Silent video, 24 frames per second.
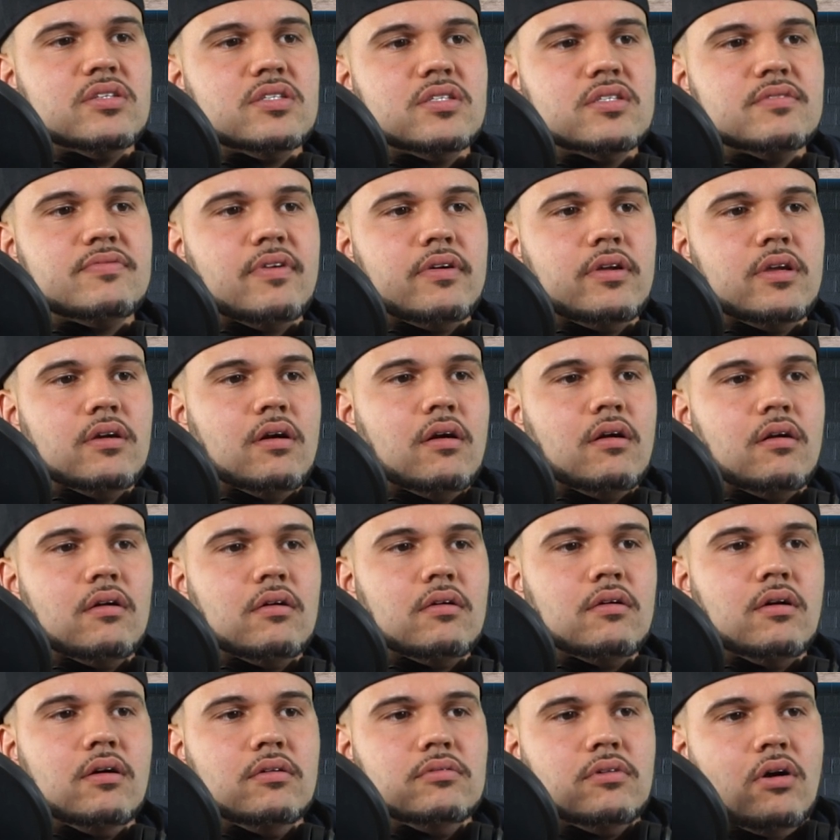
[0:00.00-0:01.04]
This is very
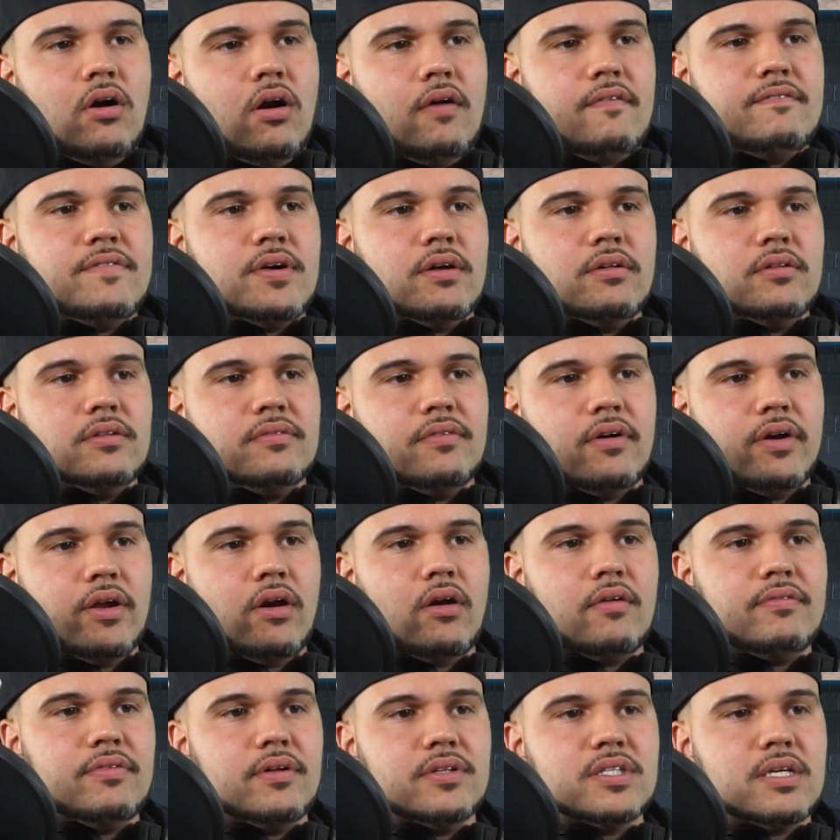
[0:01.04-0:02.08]
heartfelt
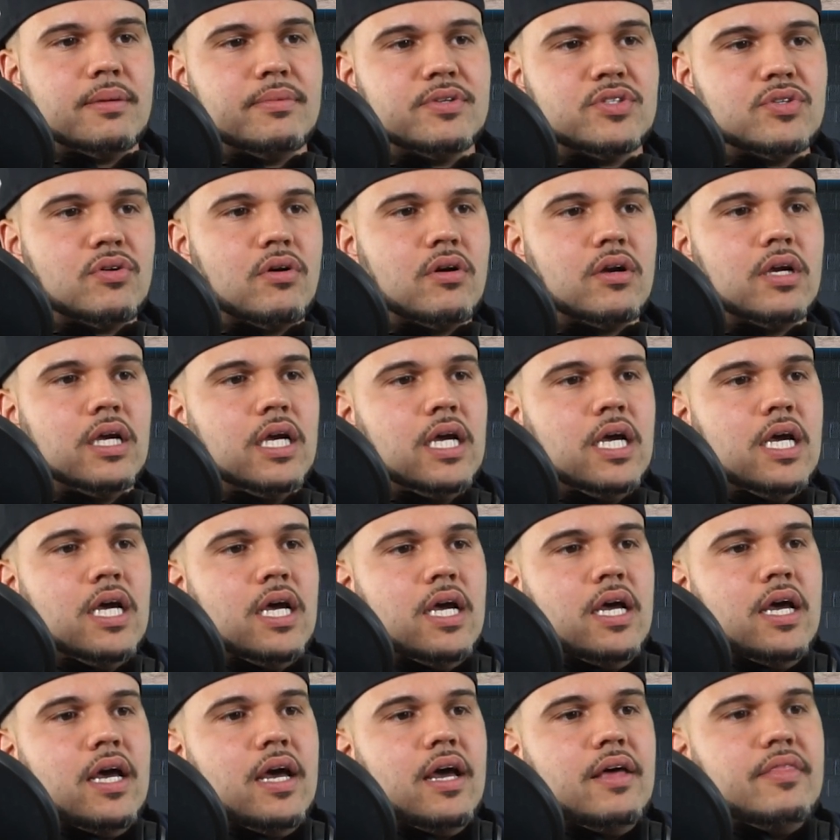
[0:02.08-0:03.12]
type of song.
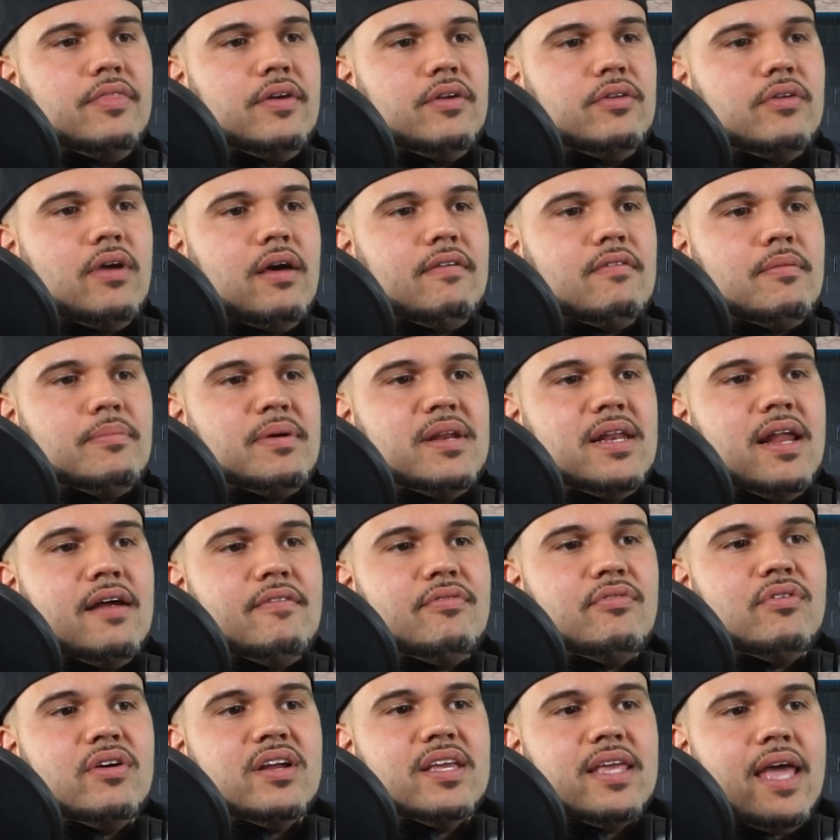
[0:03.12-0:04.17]
And there you have it. But
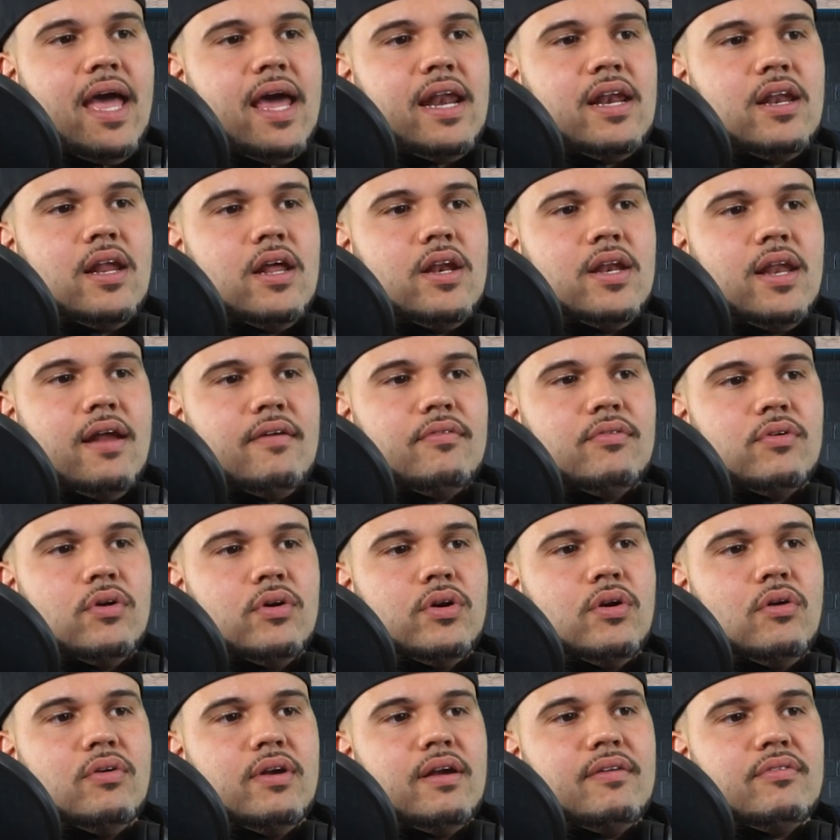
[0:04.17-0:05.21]
never again, never
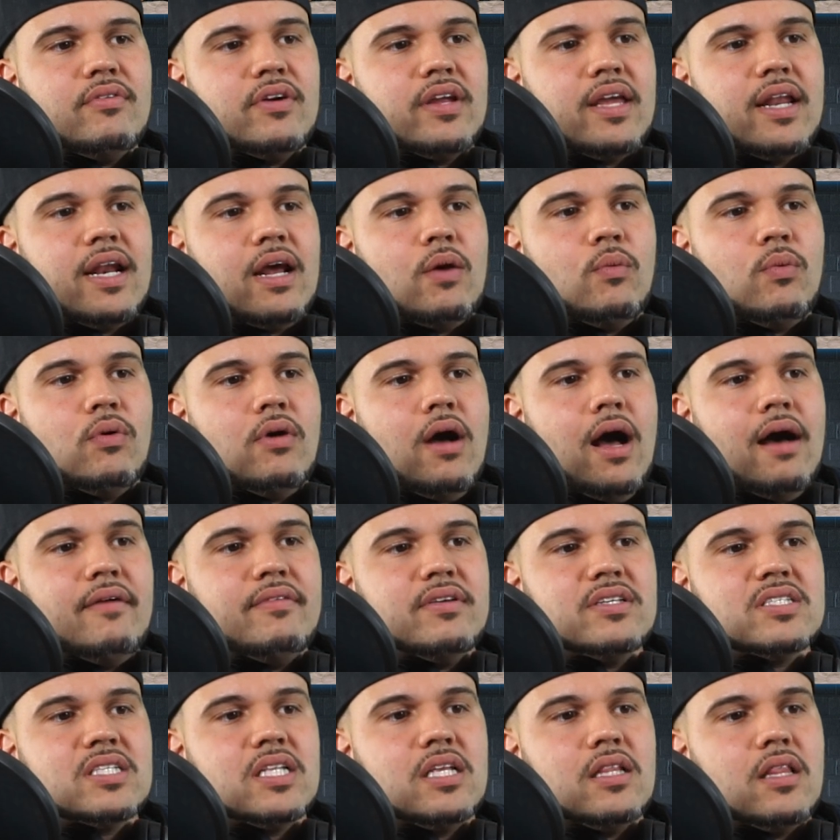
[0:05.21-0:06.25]
again. I will
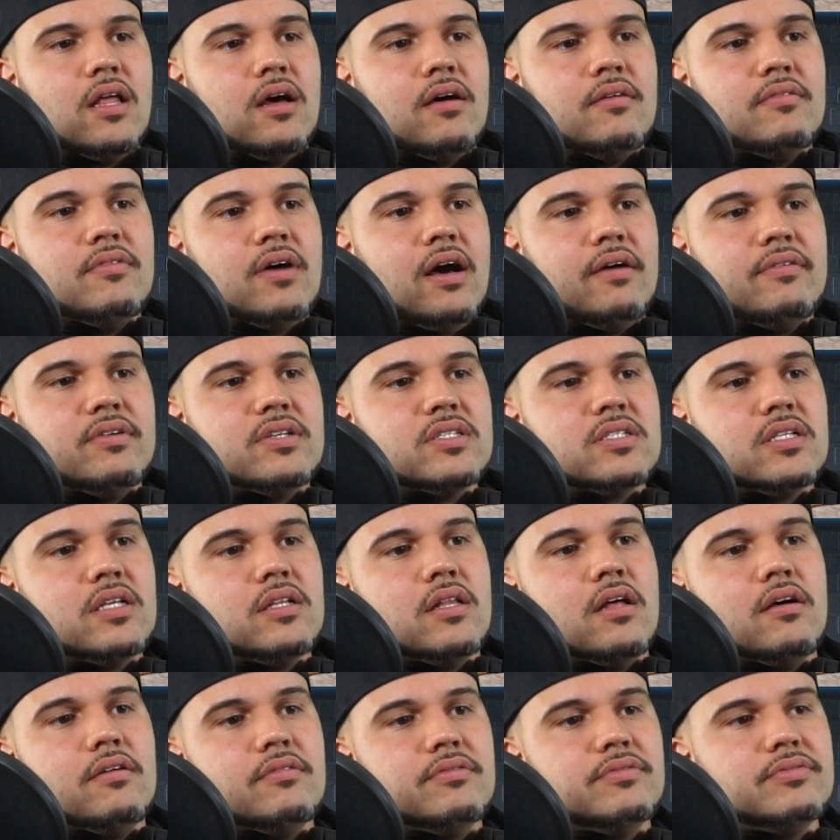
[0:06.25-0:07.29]
obviously love.
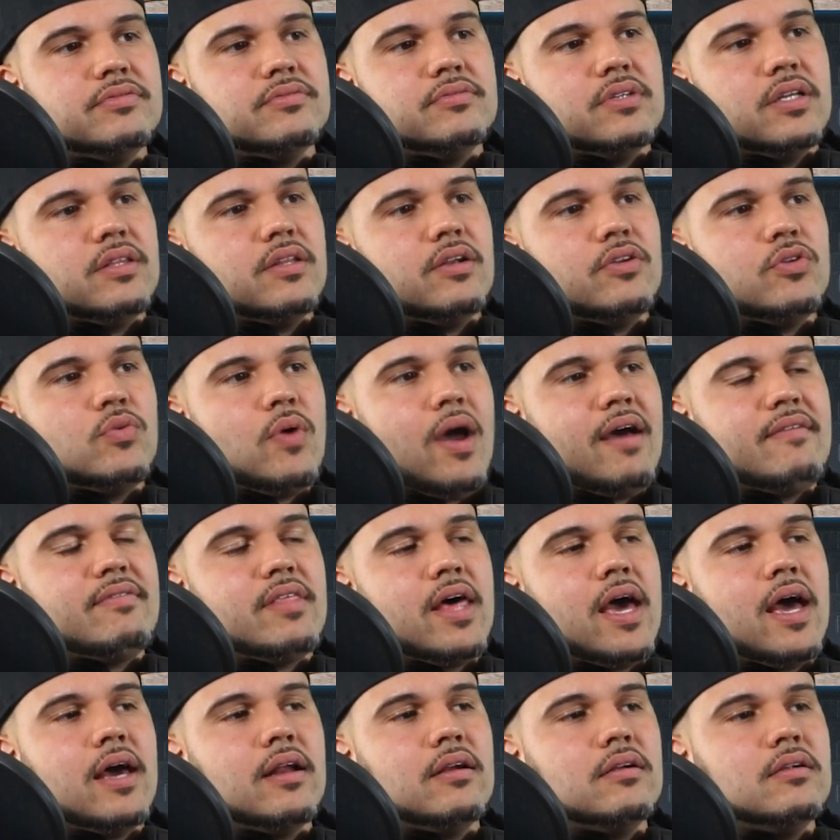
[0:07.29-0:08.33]
And there you have
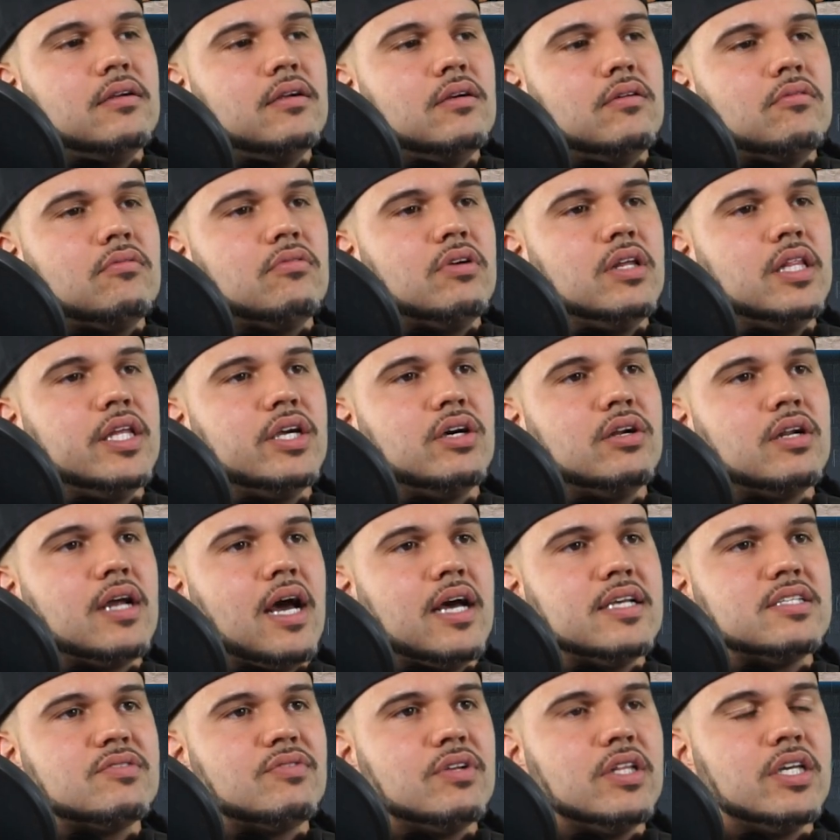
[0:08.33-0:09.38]
that. Really good,
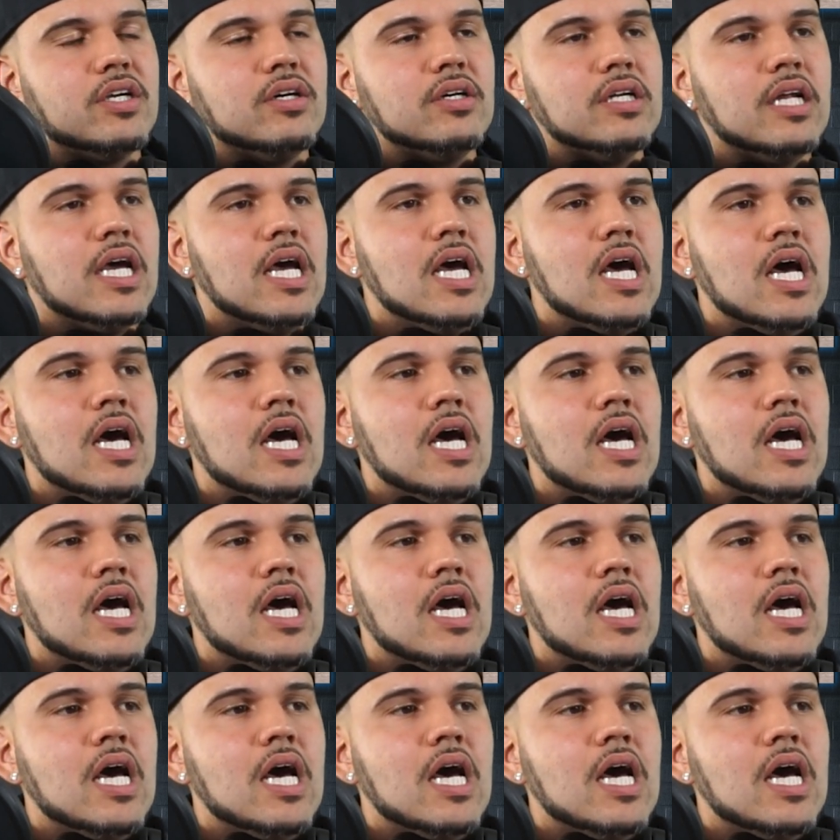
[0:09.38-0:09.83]
guys. Really good.